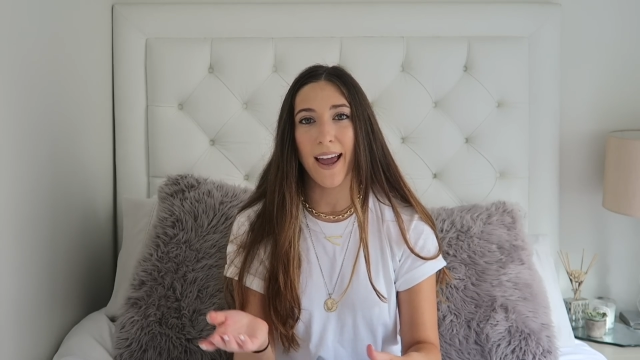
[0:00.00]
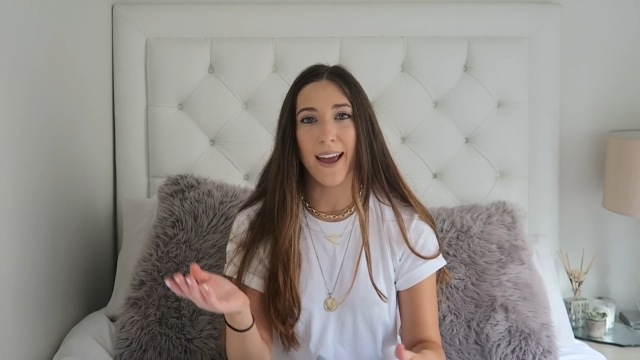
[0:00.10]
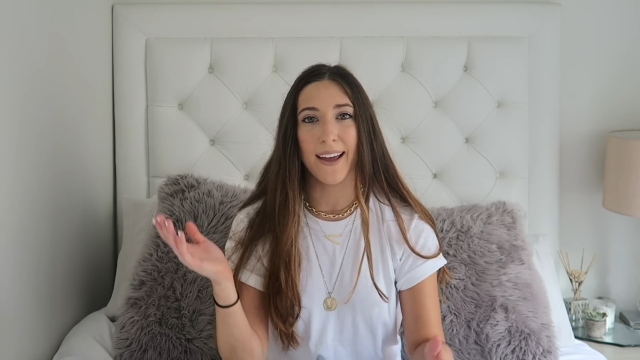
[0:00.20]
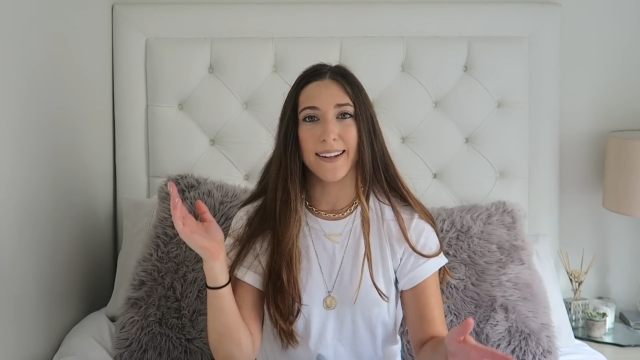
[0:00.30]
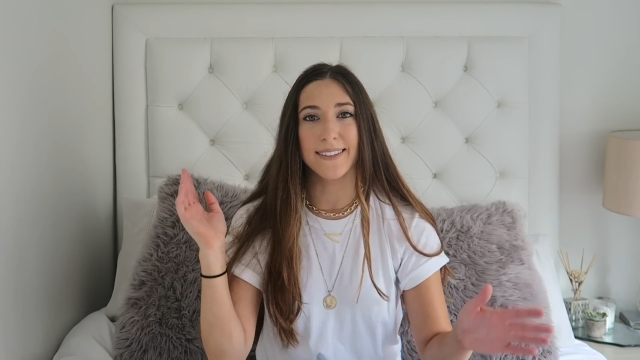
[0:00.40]

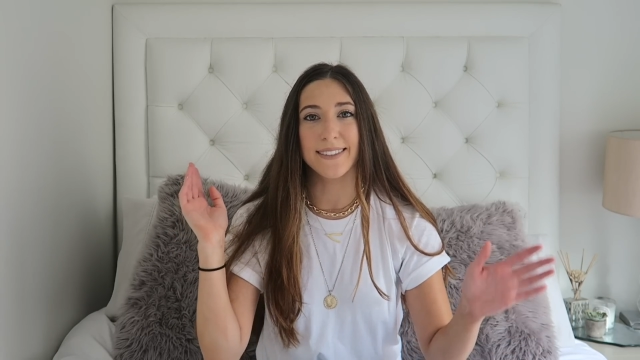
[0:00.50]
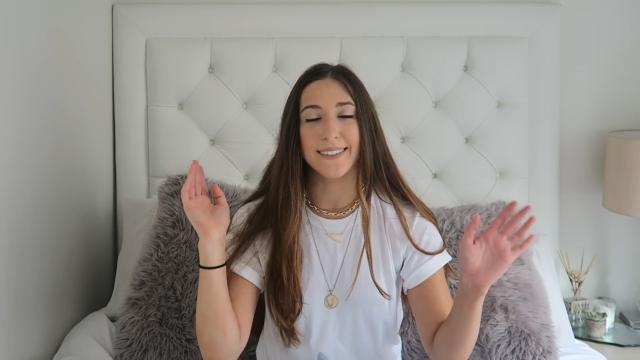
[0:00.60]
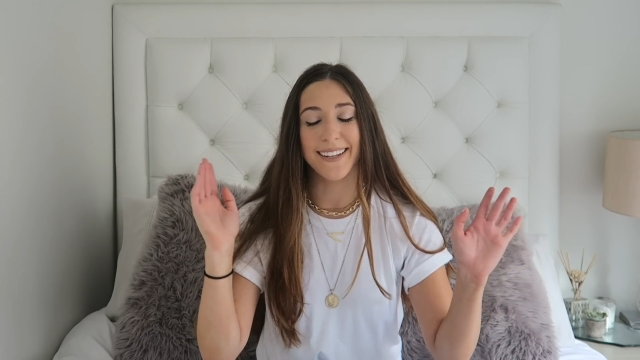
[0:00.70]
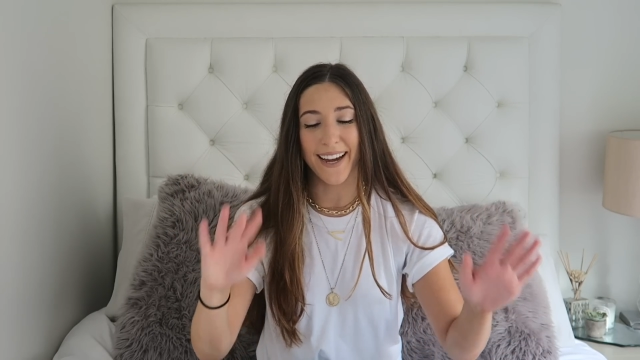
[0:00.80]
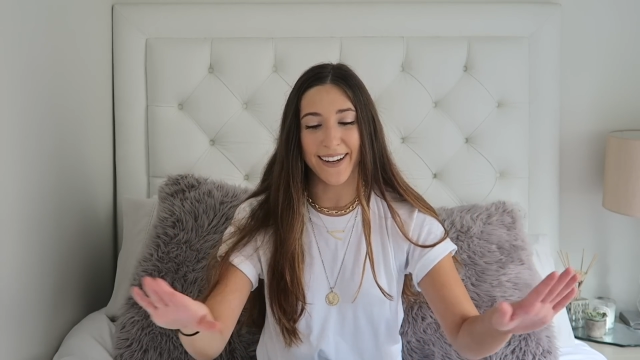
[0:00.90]
And
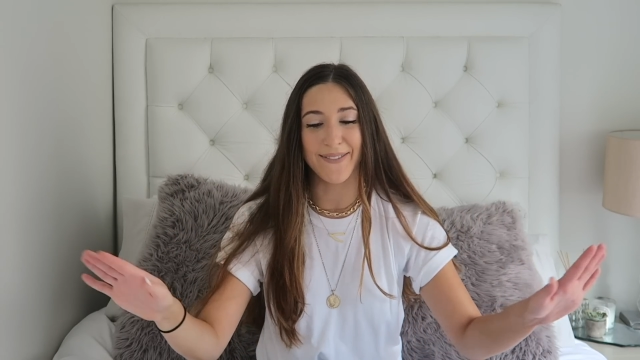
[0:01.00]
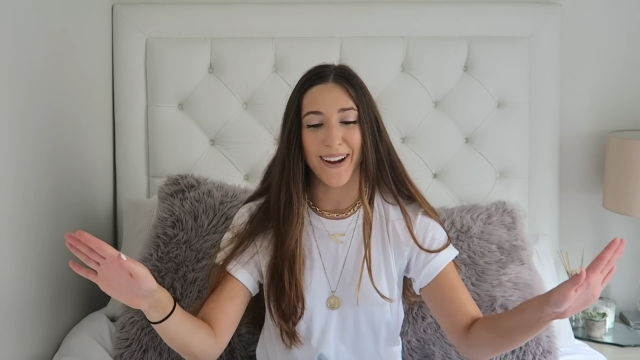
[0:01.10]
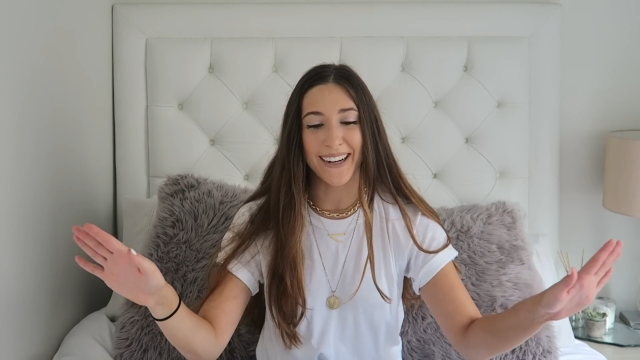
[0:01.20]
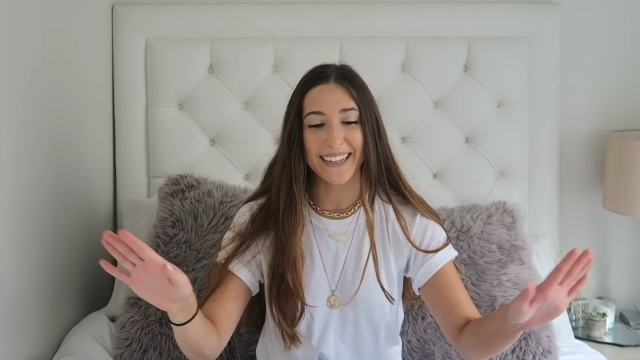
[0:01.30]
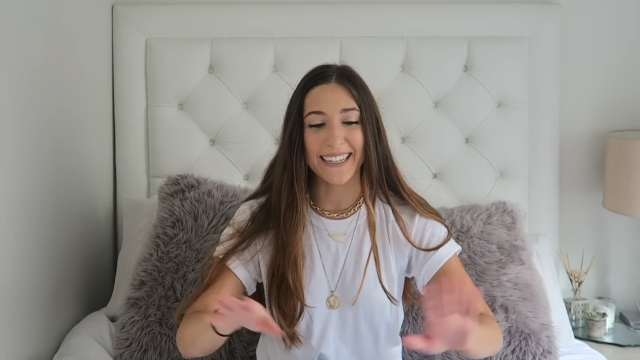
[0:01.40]
yeah, I'm
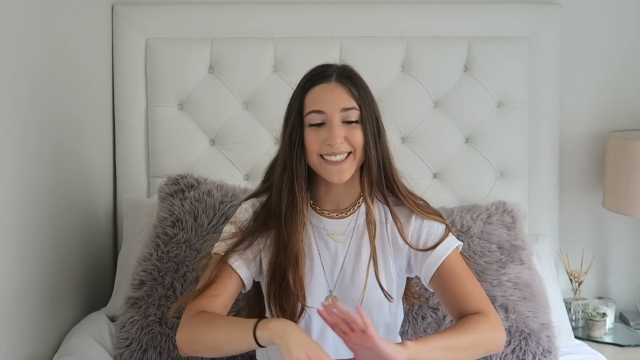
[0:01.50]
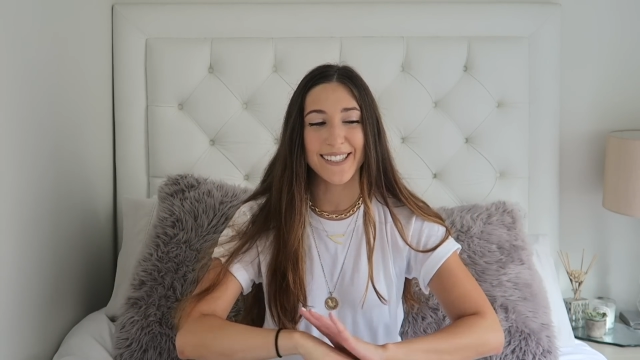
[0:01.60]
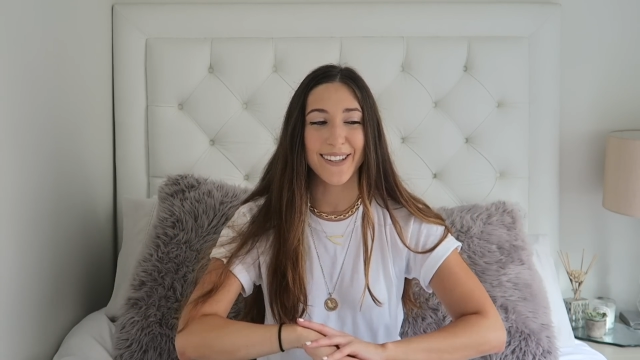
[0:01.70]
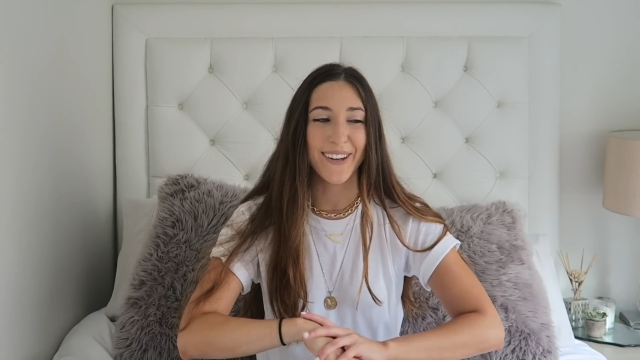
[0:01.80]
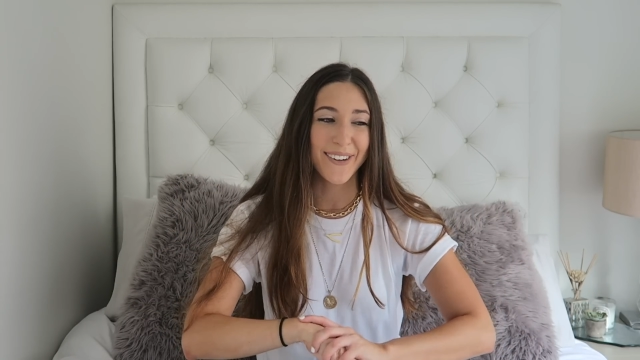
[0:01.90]
not getting
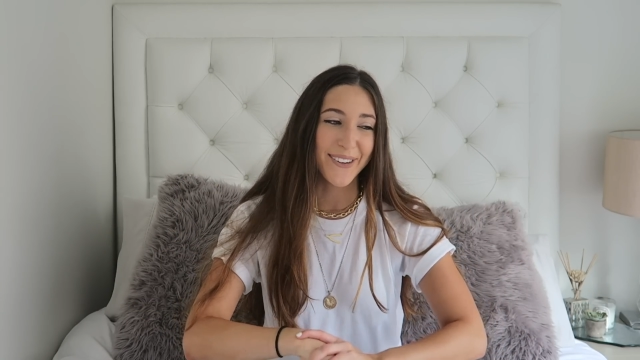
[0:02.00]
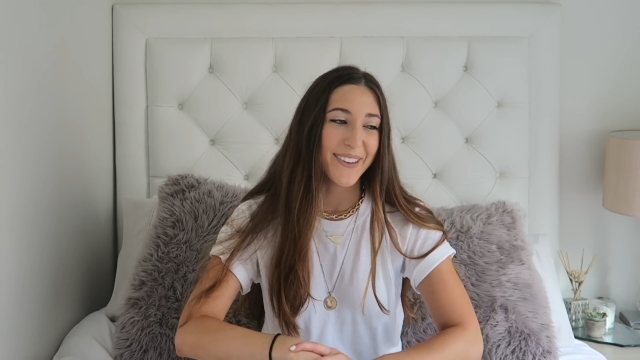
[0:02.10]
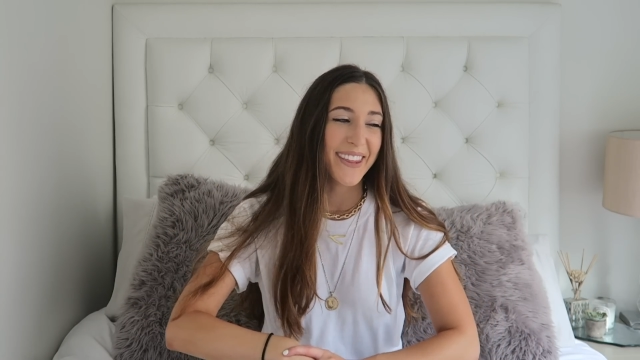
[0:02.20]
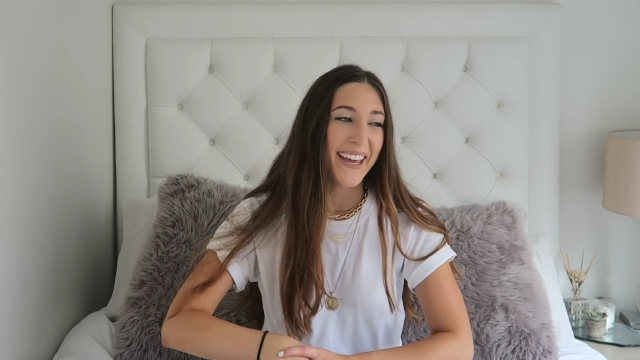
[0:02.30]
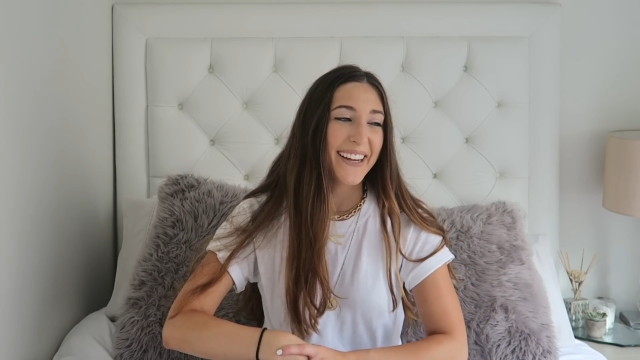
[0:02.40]
into that whole
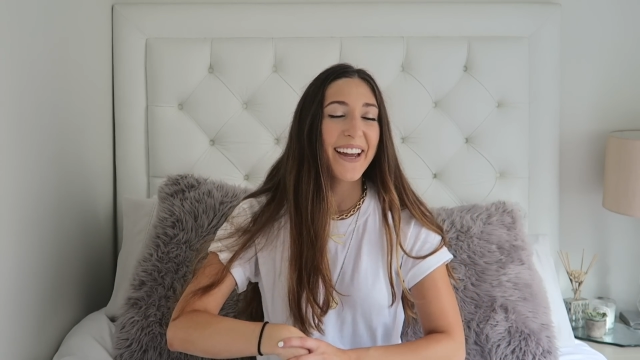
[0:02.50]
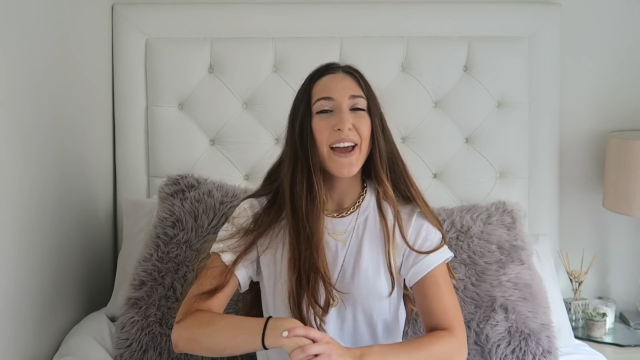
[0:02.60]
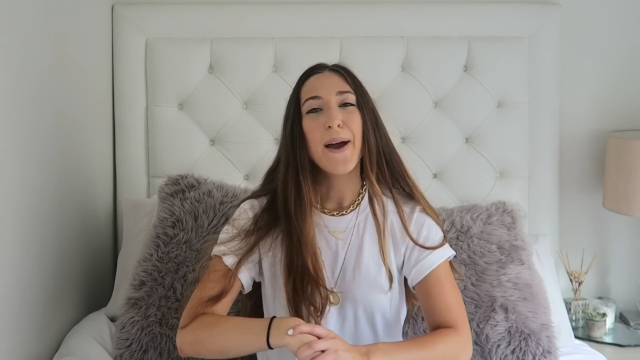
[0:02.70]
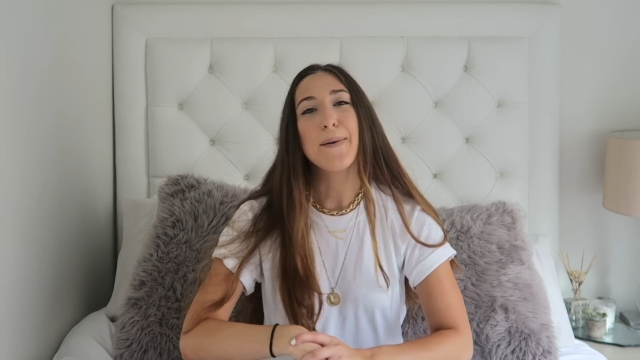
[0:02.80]
thing,